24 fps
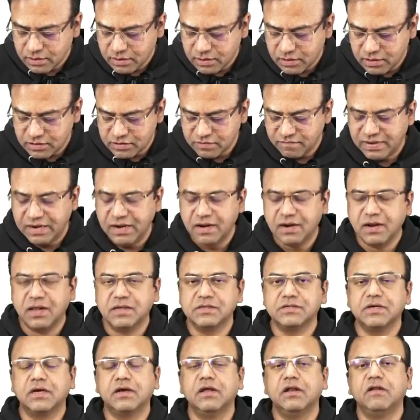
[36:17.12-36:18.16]
this is very
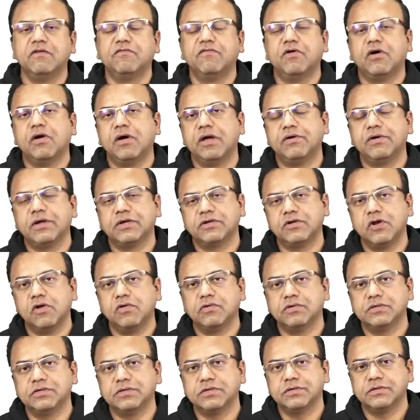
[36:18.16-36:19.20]
classical for aortic
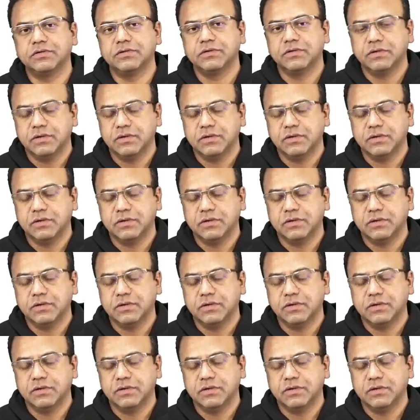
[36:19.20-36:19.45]
stenosis.